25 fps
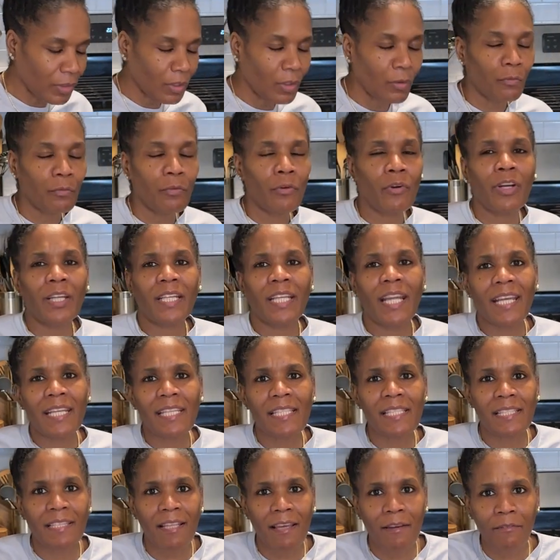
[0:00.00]
for a
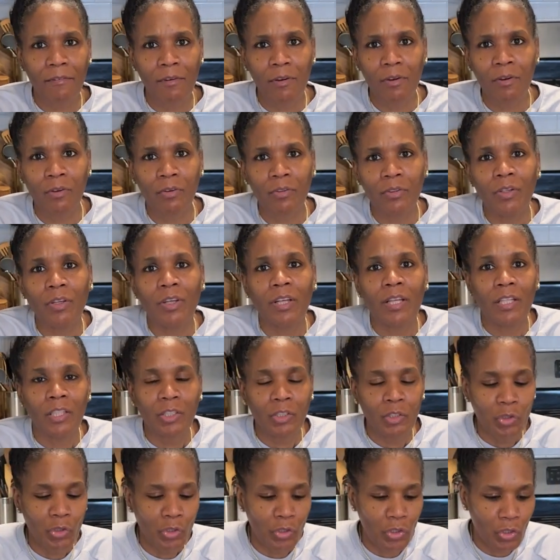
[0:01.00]
nice level,
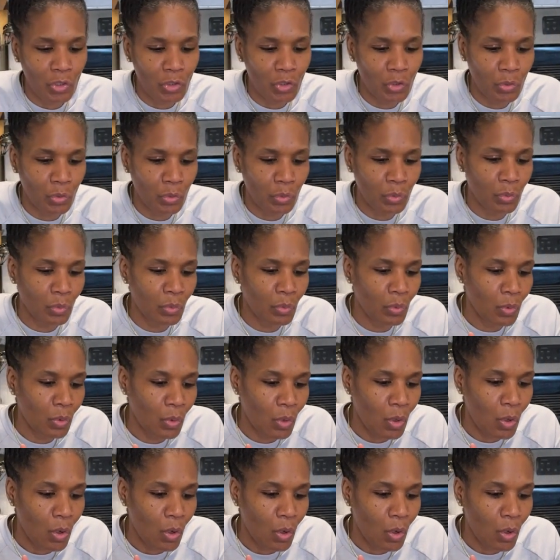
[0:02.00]
you should do